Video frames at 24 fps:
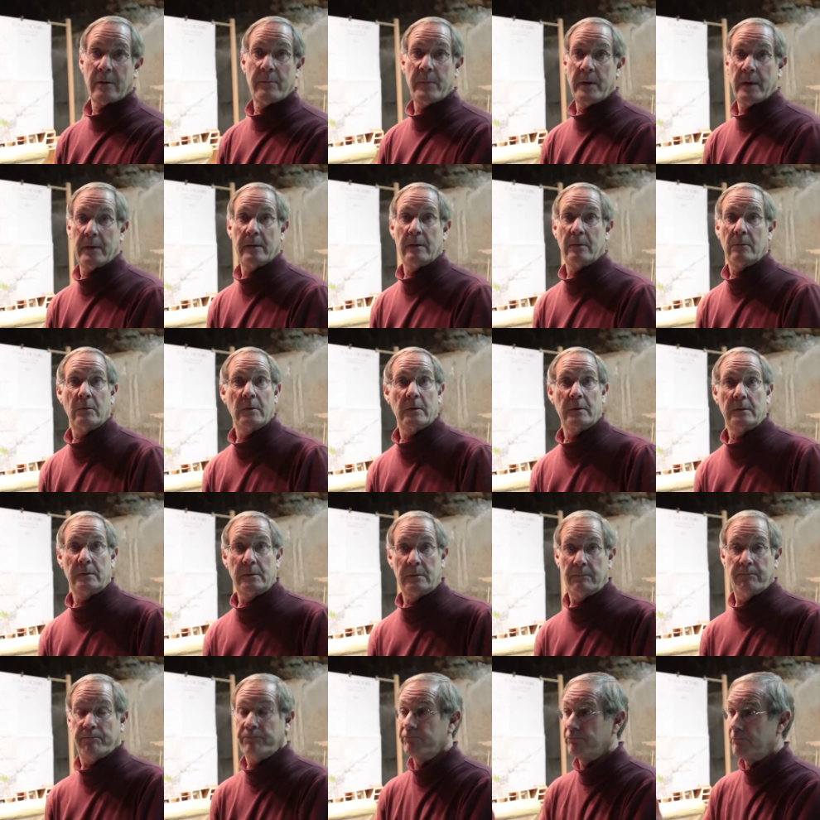the men that were
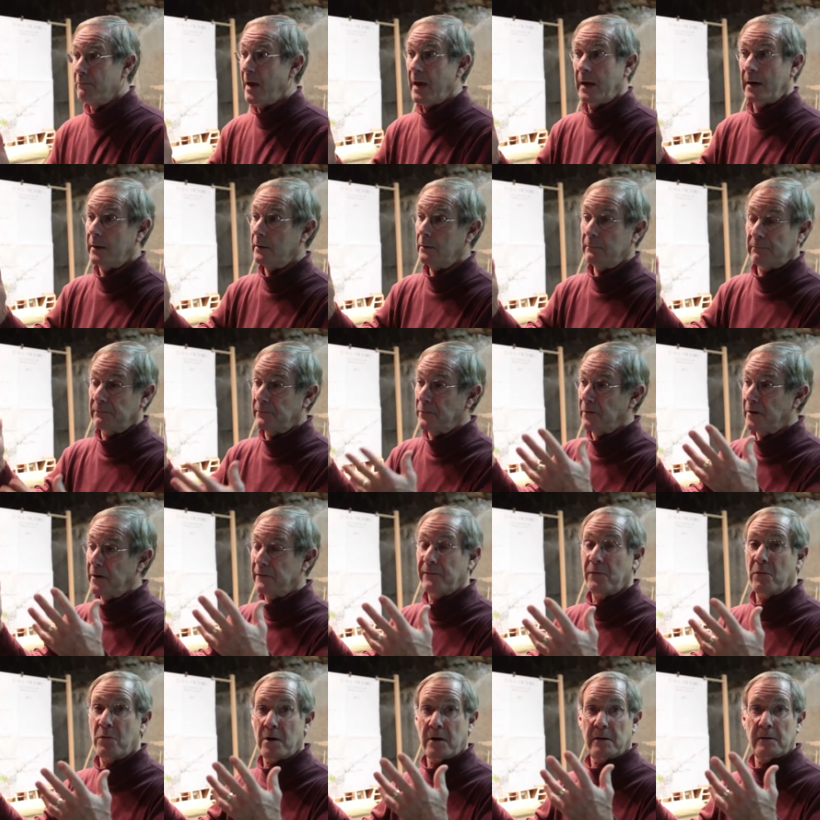manning
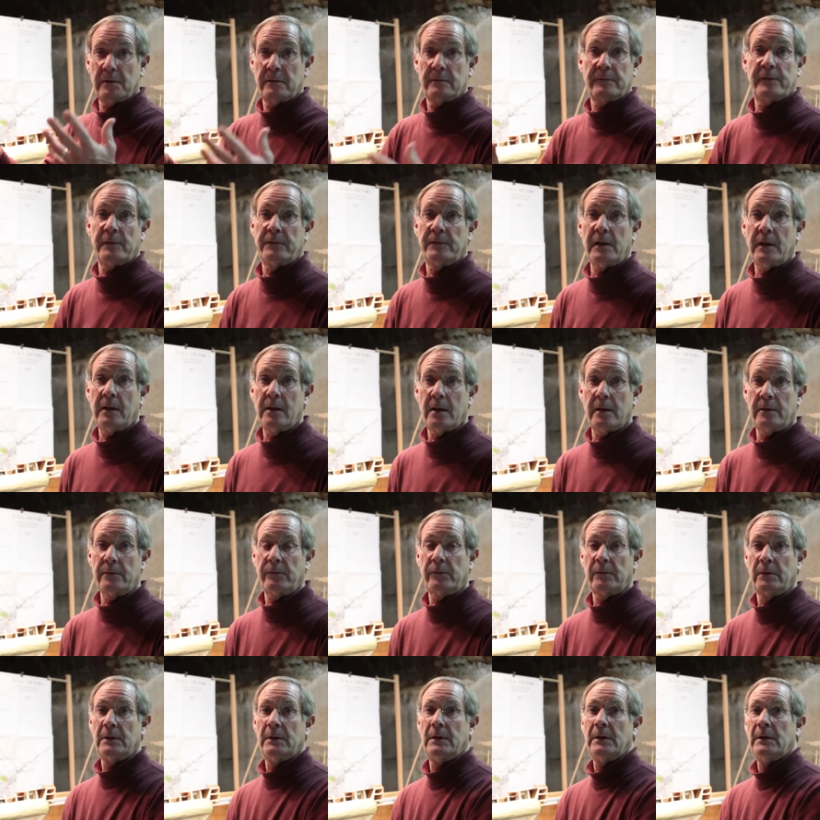34 to 50
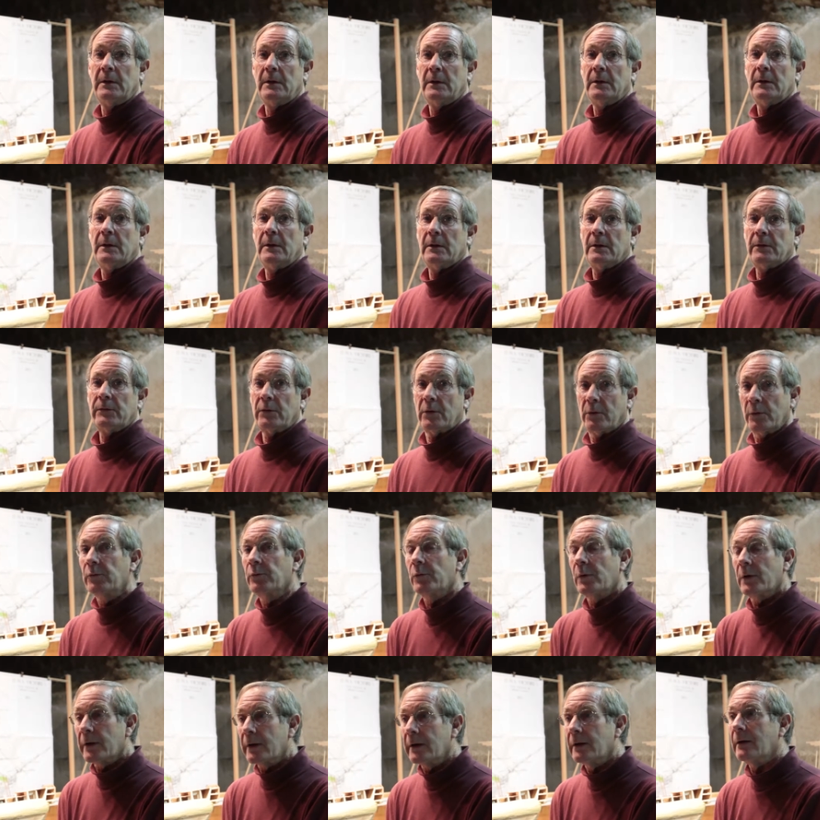guns. Mm -hmm. So it was
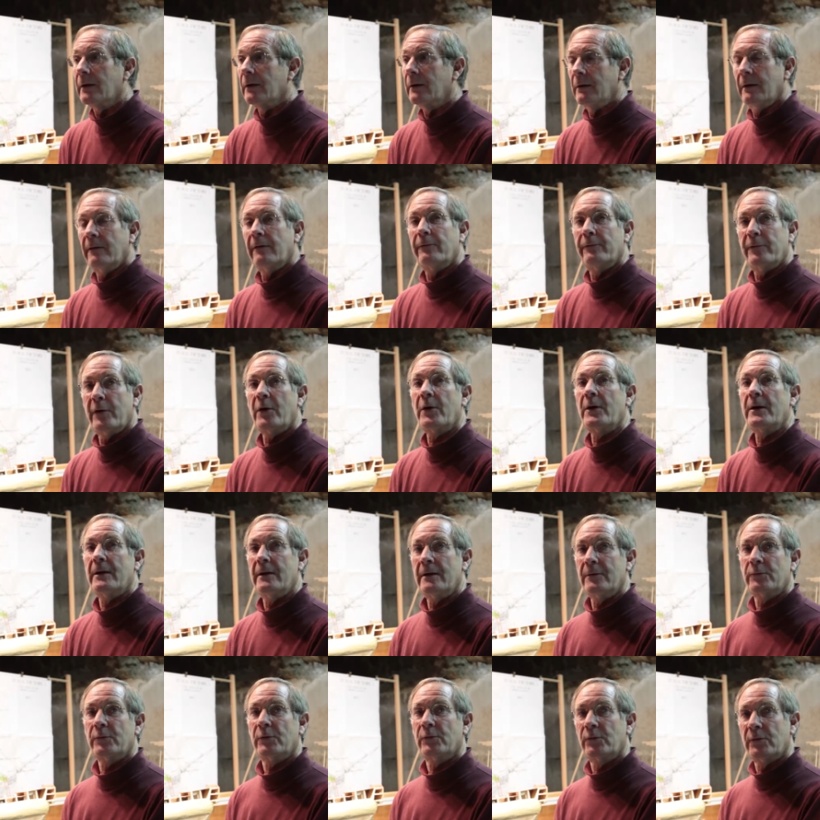really a, a, very
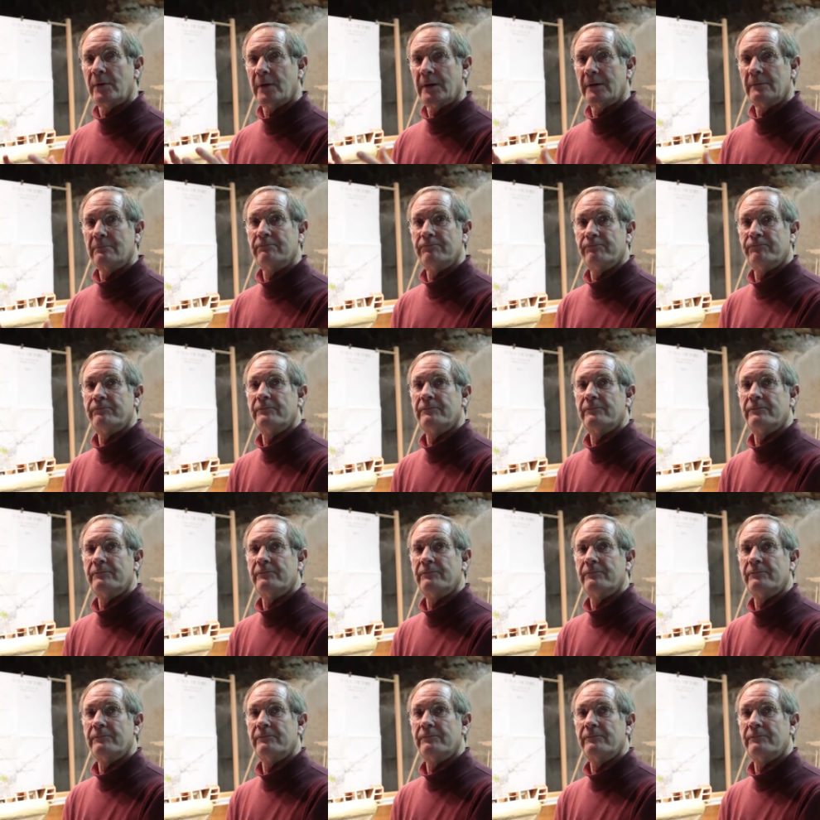interesting,